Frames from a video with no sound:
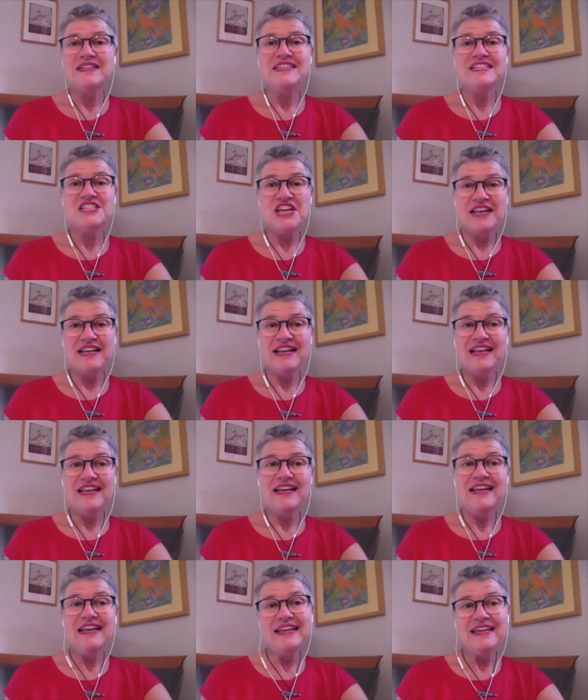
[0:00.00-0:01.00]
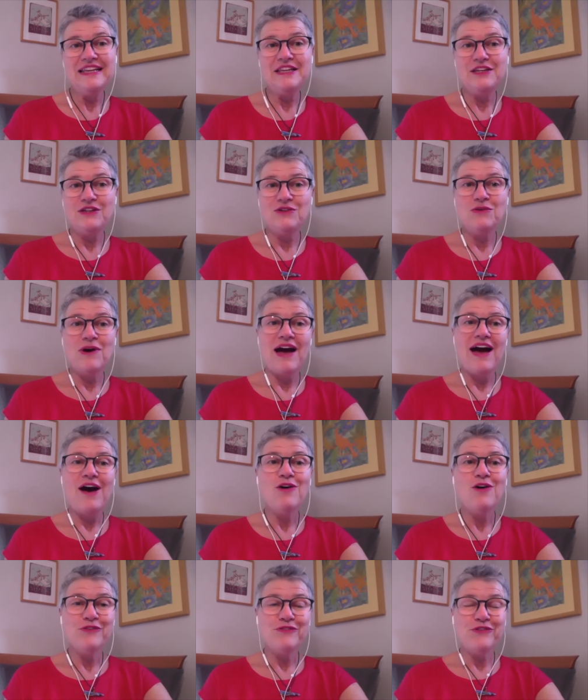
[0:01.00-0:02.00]
gently lead you
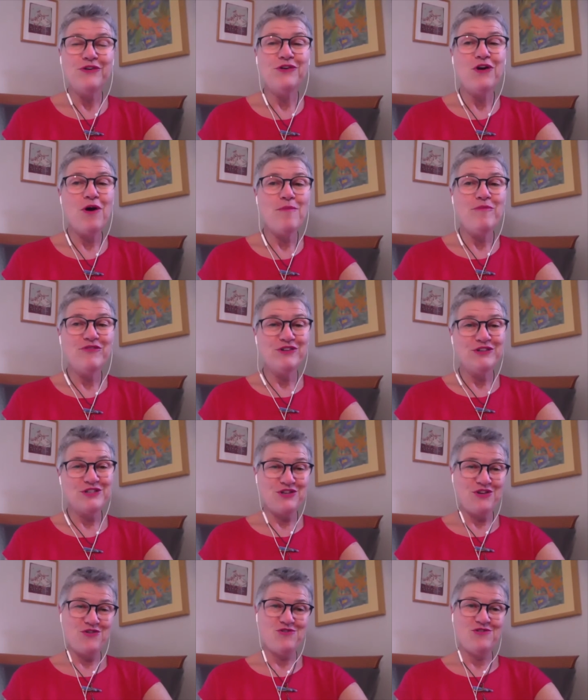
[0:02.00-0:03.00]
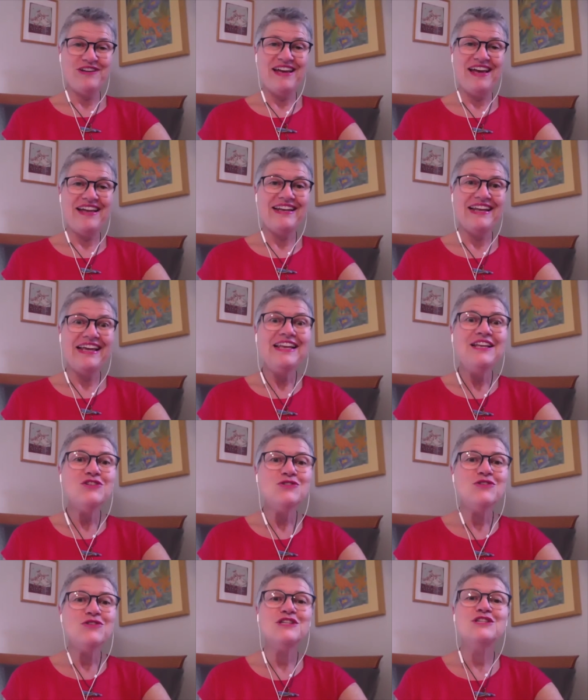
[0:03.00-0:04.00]
out of your comfort zone and
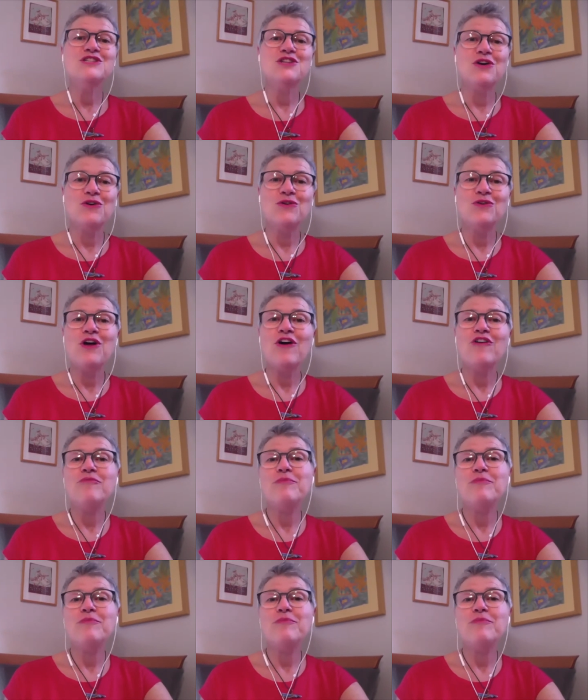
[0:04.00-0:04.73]
into the zone of